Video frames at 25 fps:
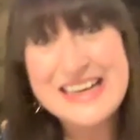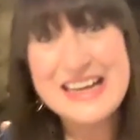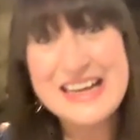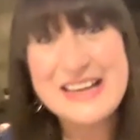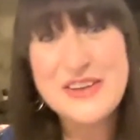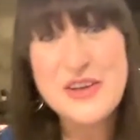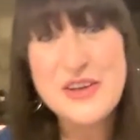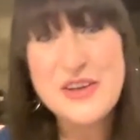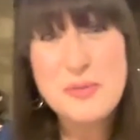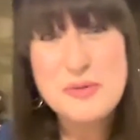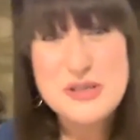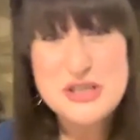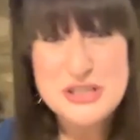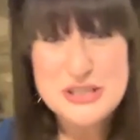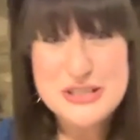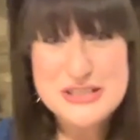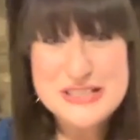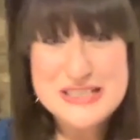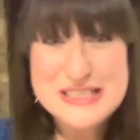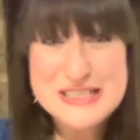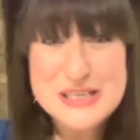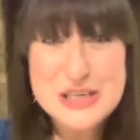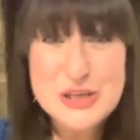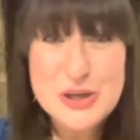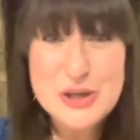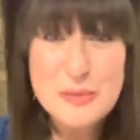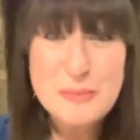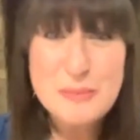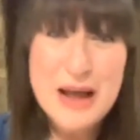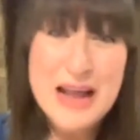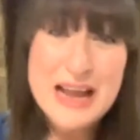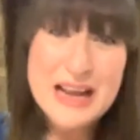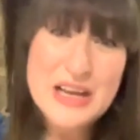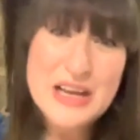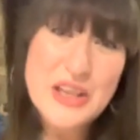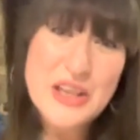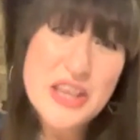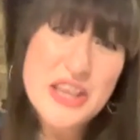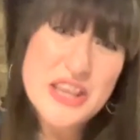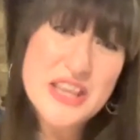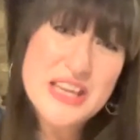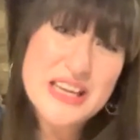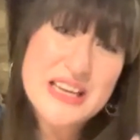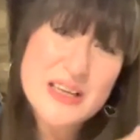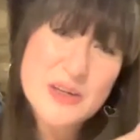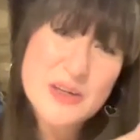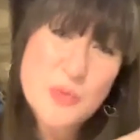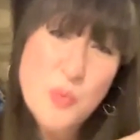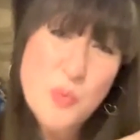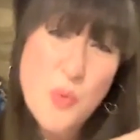and the opportunity to look back and
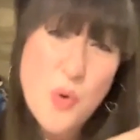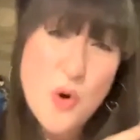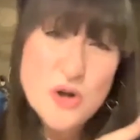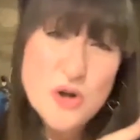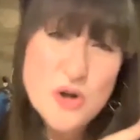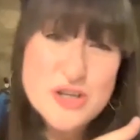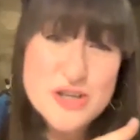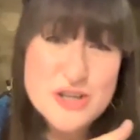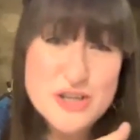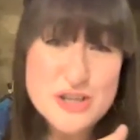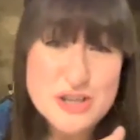think and watch